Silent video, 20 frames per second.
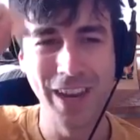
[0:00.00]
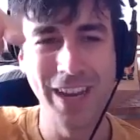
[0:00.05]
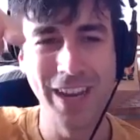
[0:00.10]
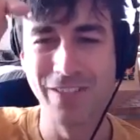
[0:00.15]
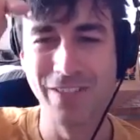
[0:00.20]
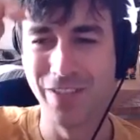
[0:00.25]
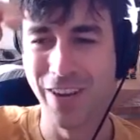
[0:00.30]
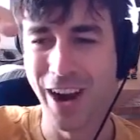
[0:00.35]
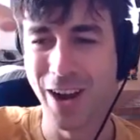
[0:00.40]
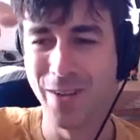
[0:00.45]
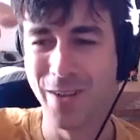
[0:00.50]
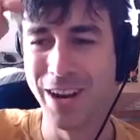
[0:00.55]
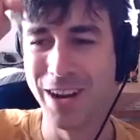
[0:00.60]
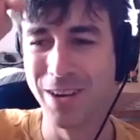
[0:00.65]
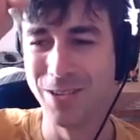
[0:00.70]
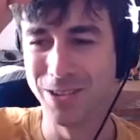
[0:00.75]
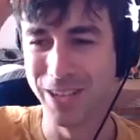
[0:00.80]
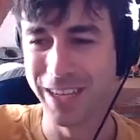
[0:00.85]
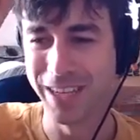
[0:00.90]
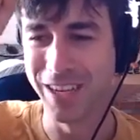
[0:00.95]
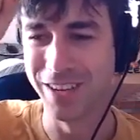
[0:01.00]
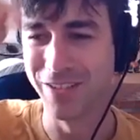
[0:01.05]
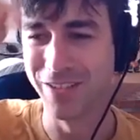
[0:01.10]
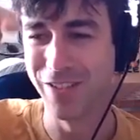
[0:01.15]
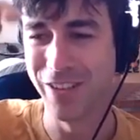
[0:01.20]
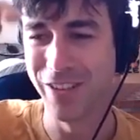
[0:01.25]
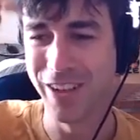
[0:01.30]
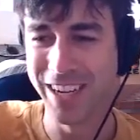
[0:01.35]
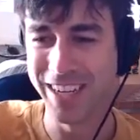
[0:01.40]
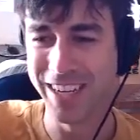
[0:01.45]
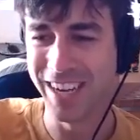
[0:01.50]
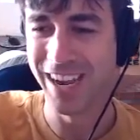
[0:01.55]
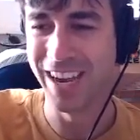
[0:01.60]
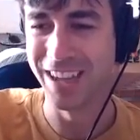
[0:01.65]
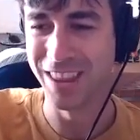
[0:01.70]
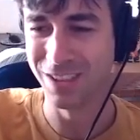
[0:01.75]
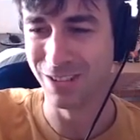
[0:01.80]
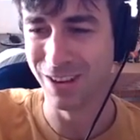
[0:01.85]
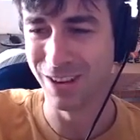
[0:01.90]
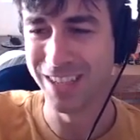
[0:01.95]
config environment, it was like
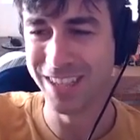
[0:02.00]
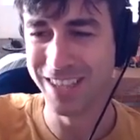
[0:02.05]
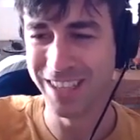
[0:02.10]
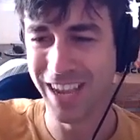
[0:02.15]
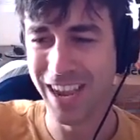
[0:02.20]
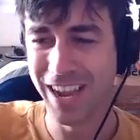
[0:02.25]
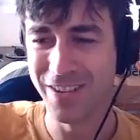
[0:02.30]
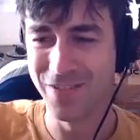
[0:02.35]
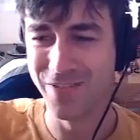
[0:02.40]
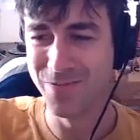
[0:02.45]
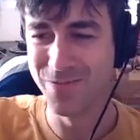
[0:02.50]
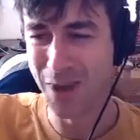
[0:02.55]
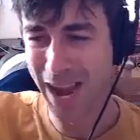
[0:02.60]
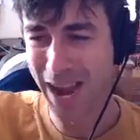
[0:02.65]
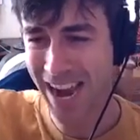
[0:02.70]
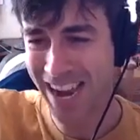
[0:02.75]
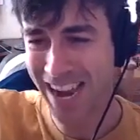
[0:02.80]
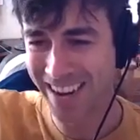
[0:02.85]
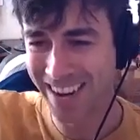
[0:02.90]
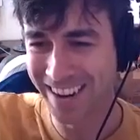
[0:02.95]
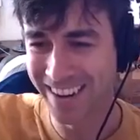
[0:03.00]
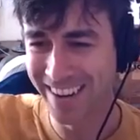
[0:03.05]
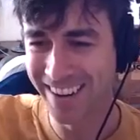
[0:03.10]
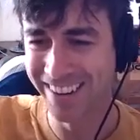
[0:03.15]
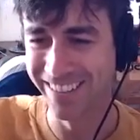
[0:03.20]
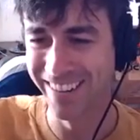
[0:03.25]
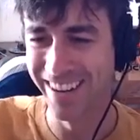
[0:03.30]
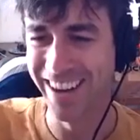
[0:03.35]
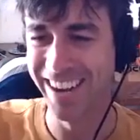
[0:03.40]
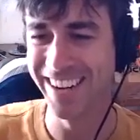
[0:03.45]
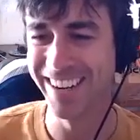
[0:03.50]
config.threadsafe bang, right?